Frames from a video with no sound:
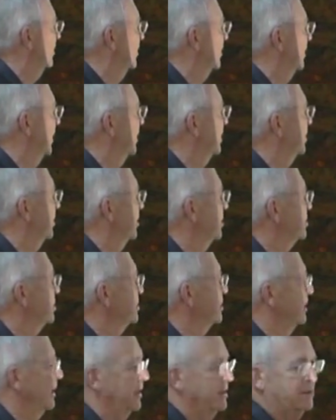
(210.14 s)
That
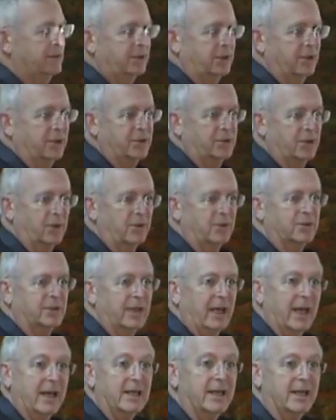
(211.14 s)
concerns
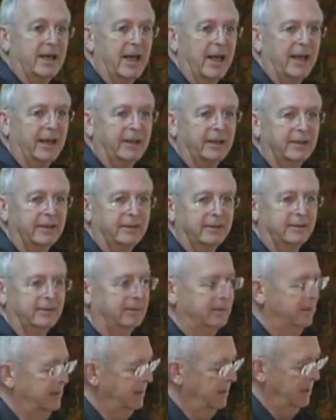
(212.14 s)
the head and the neck.
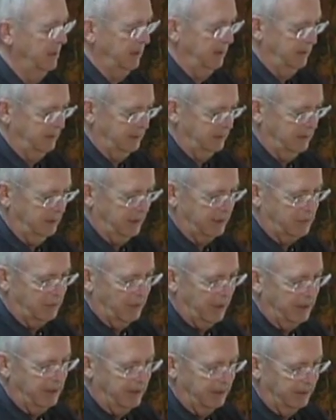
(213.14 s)
So that's
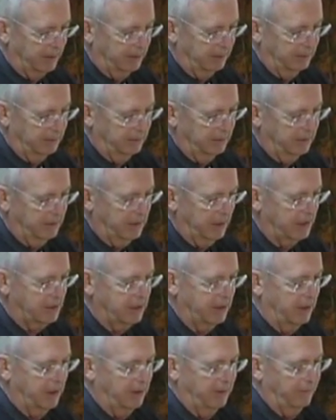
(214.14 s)
right here.
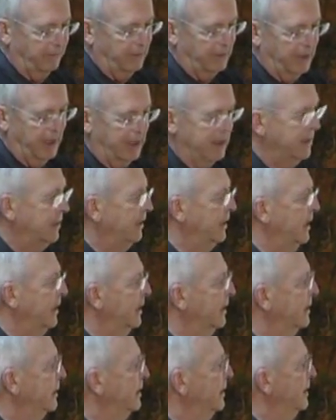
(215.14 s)
Test there for the head and the
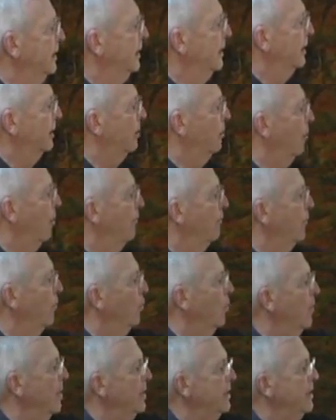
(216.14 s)
neck. Go over
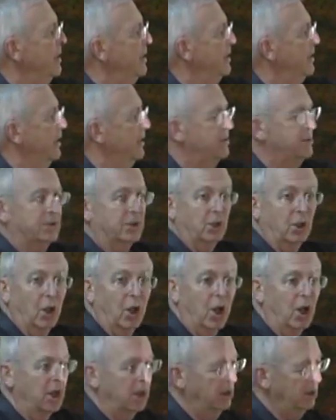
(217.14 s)
one, that's the
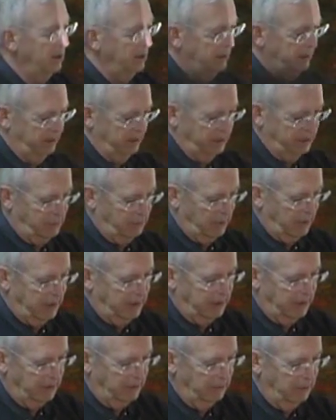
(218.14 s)
lung. That's right
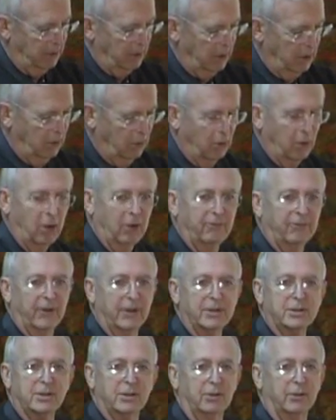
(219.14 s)
here. All
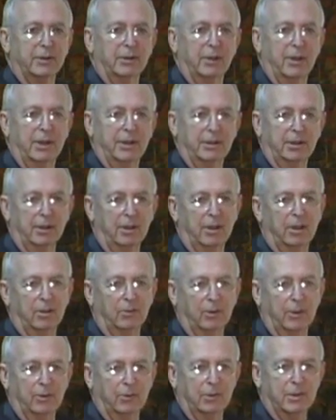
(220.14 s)
events going on in the lung,
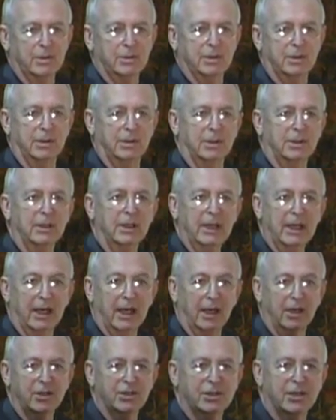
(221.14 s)
whether it's the
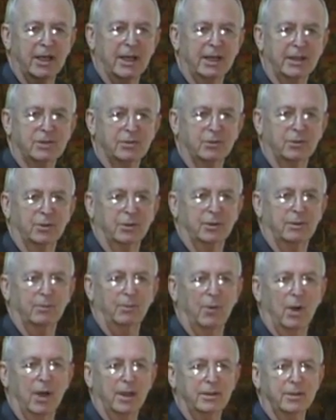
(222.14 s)
air sacs or the
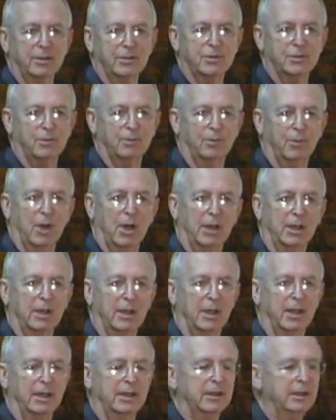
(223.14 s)
bronchioles or
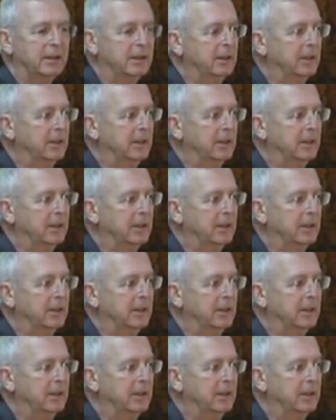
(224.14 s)
bronchi,